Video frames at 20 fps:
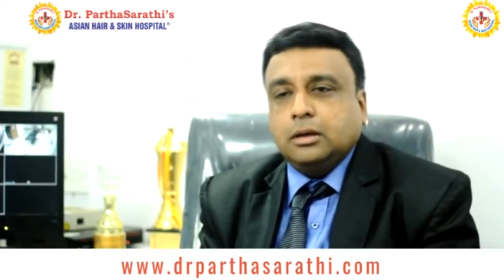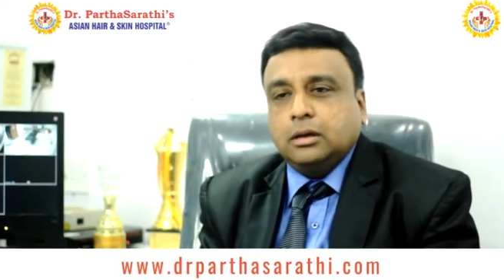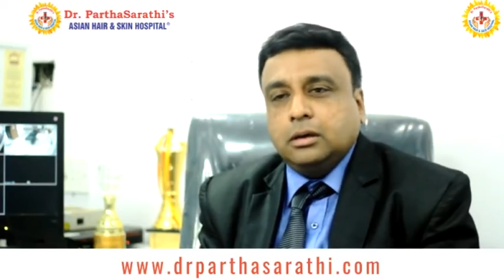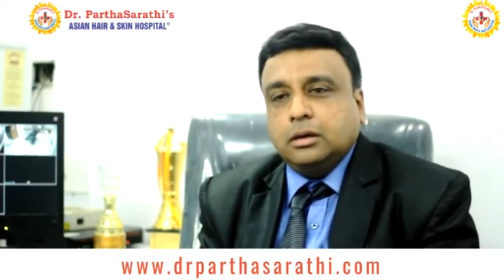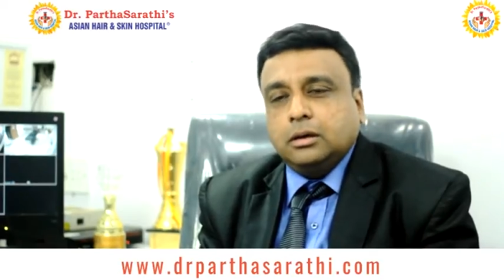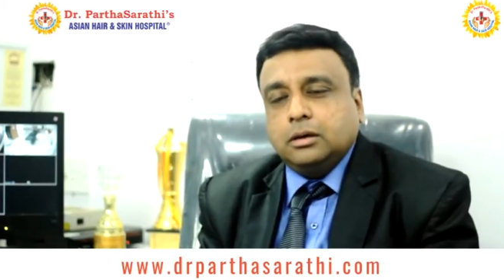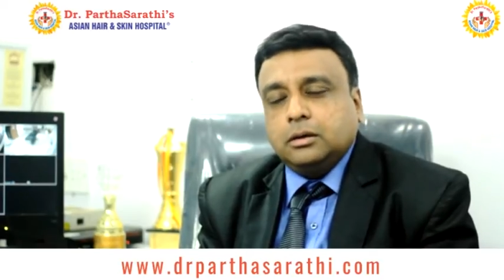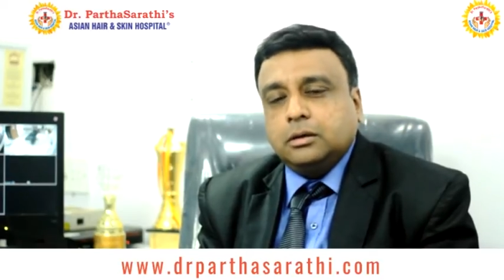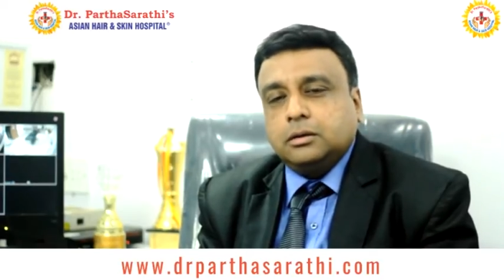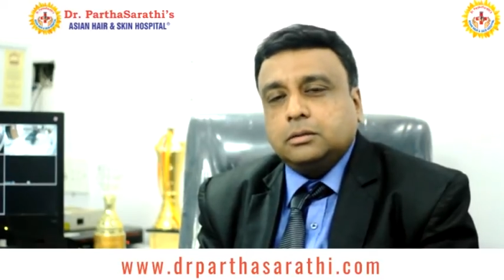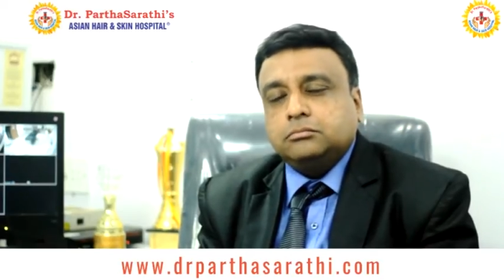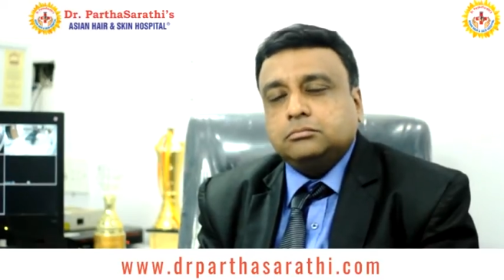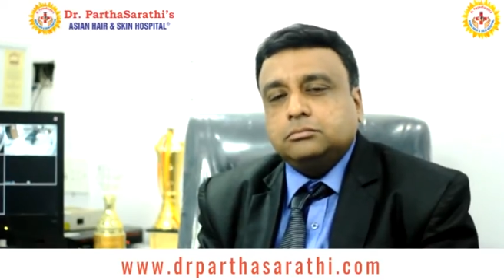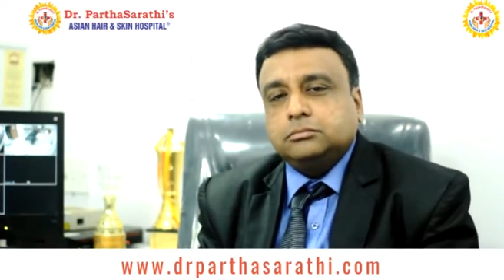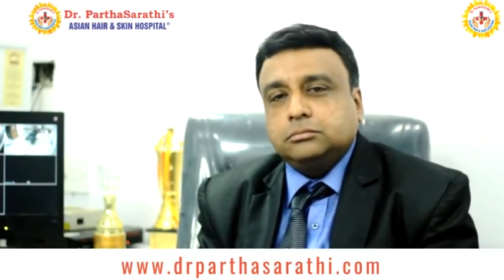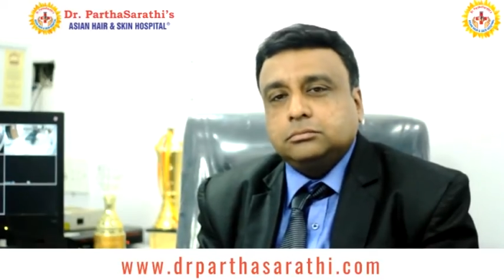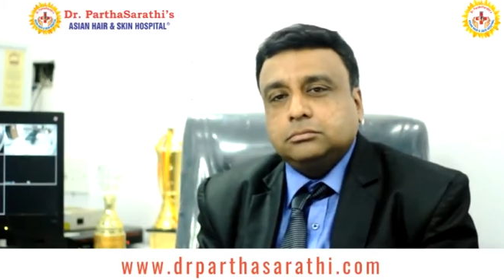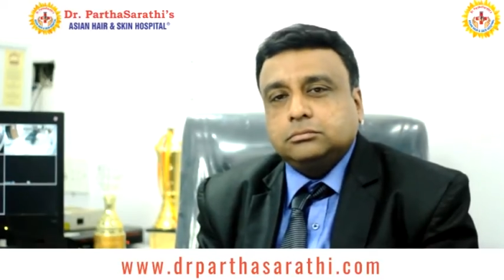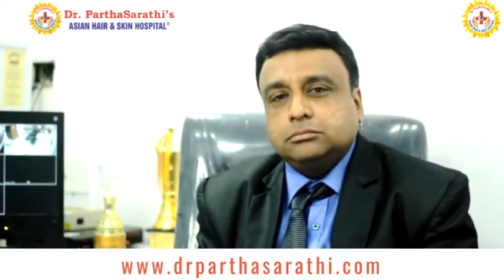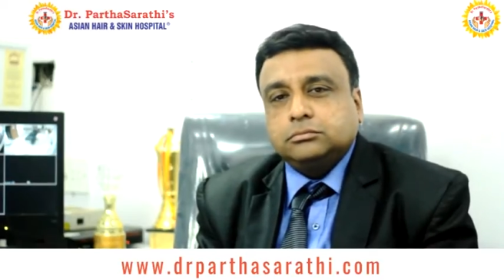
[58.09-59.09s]

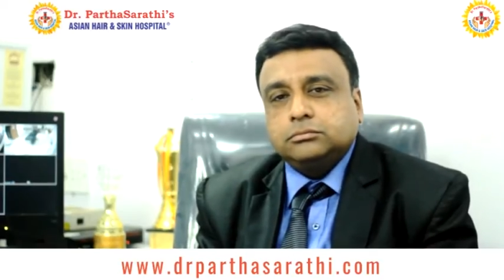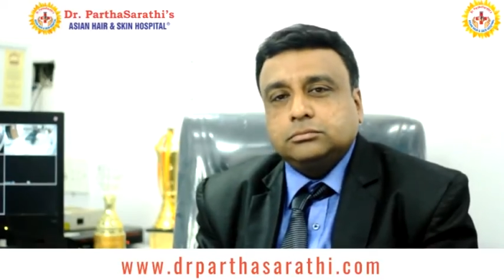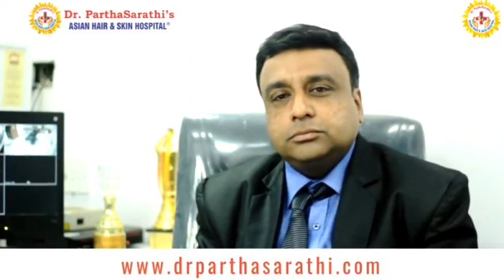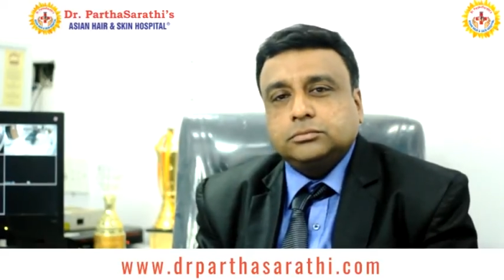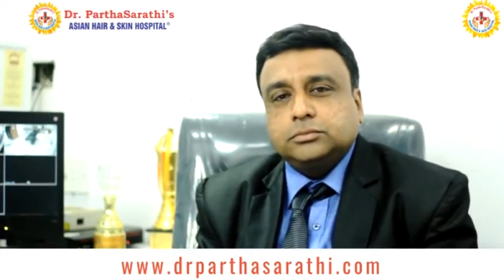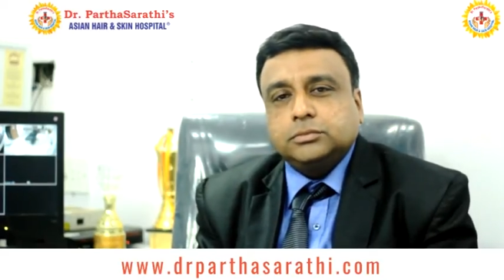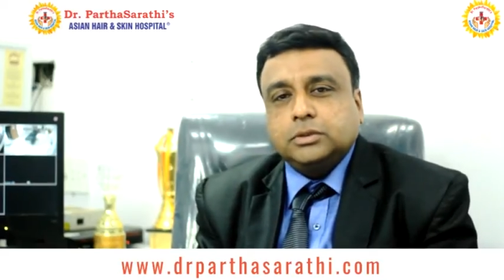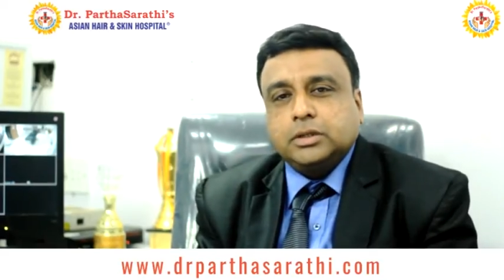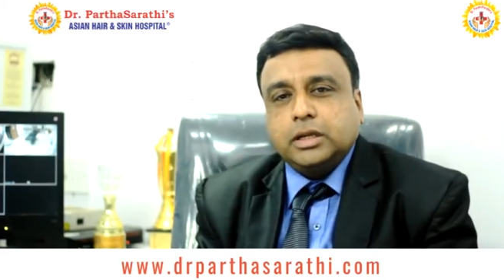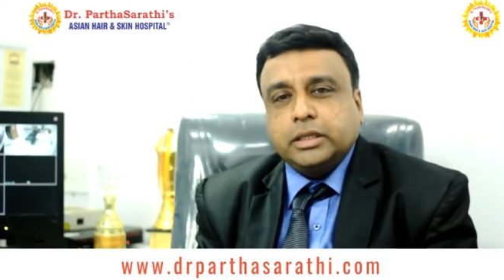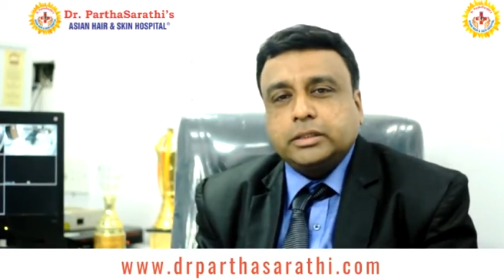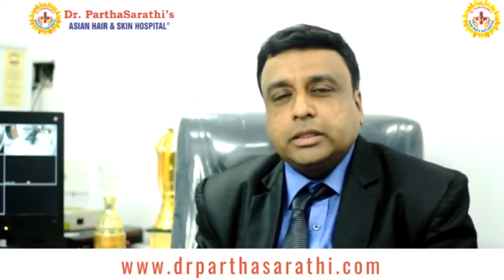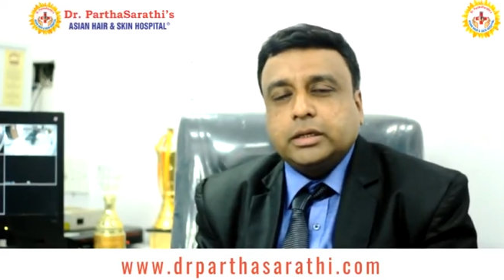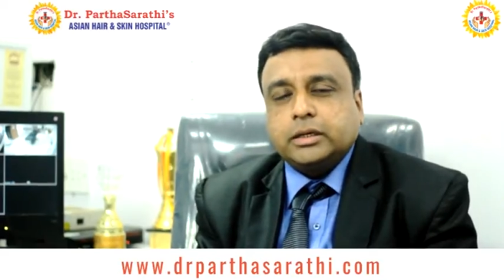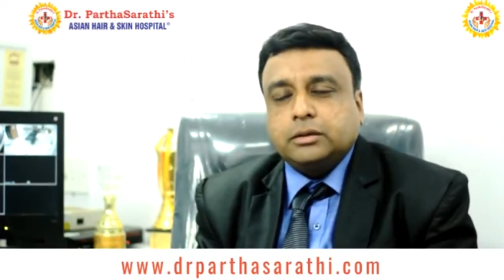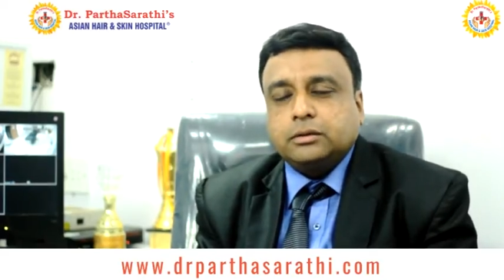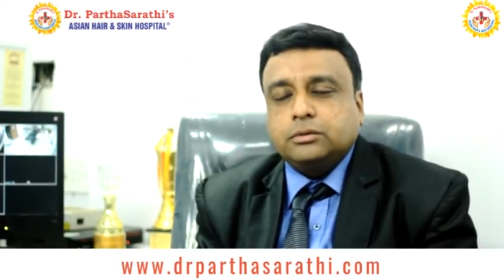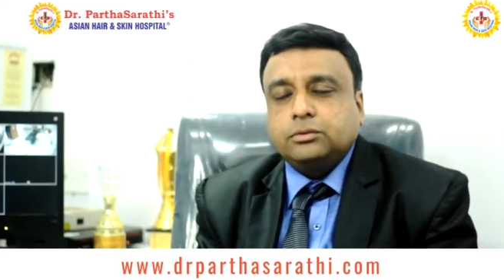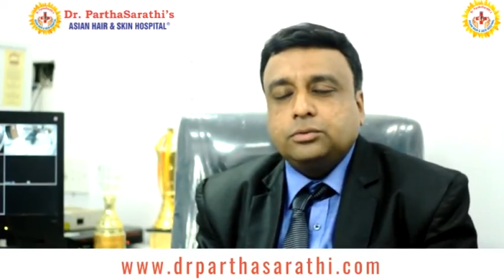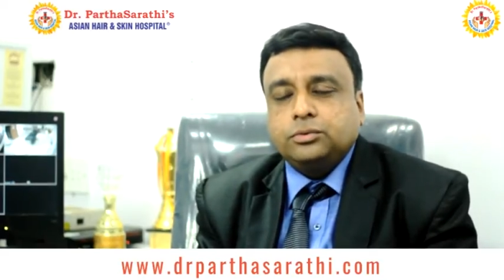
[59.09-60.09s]
like
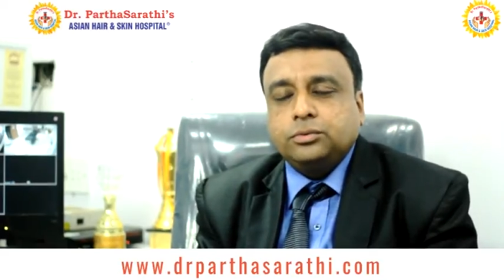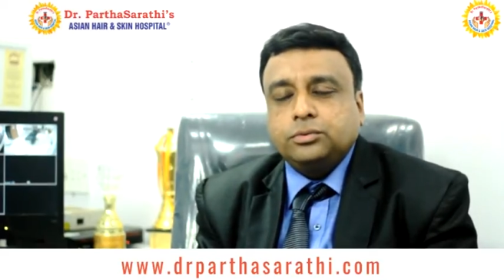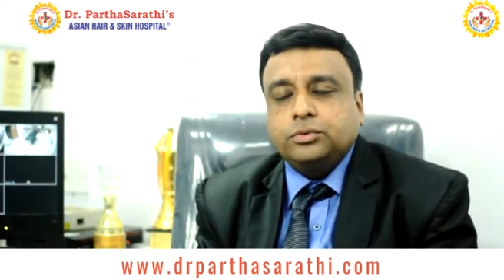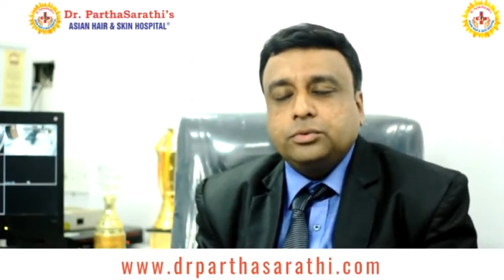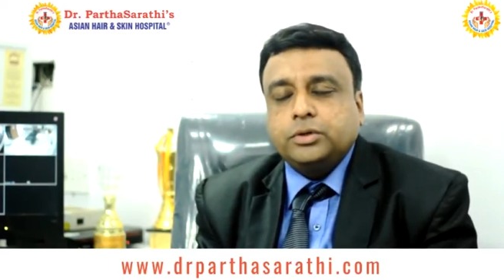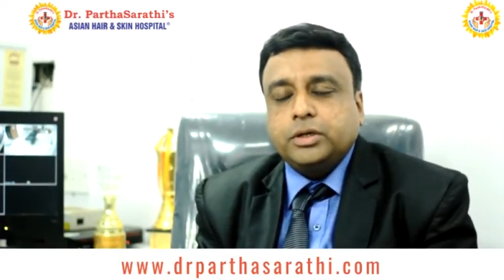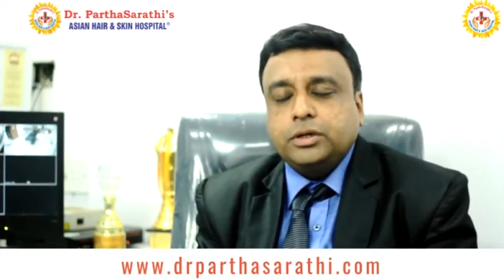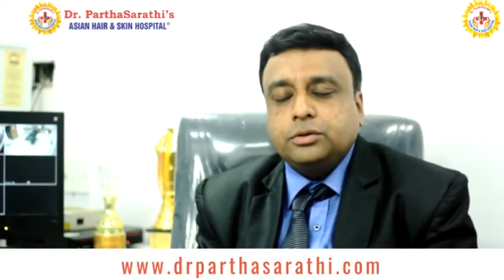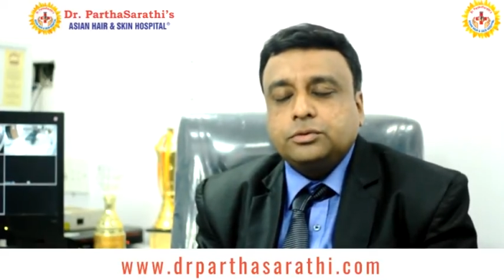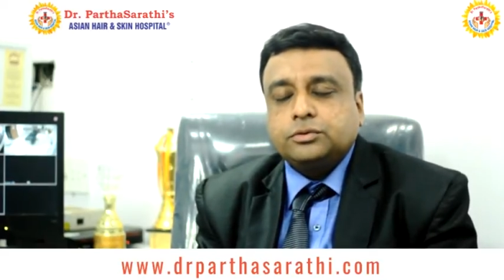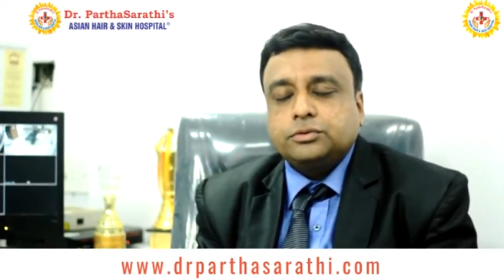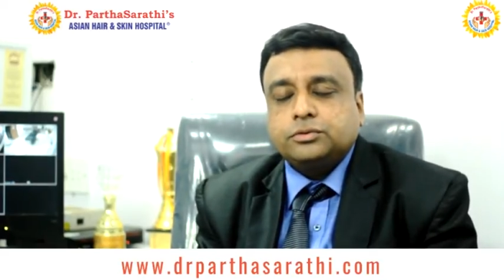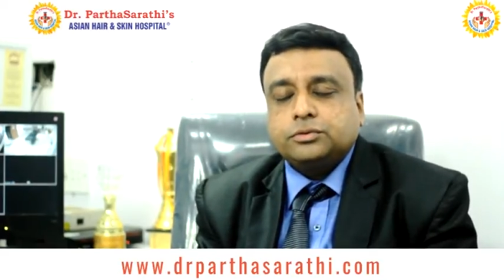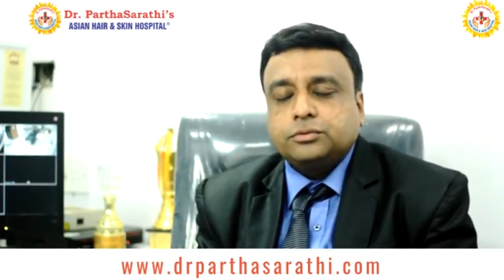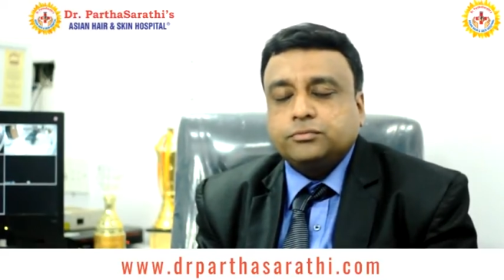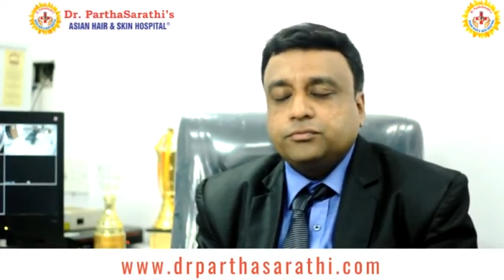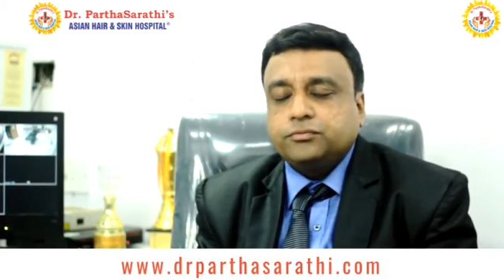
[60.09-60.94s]
that, to reduce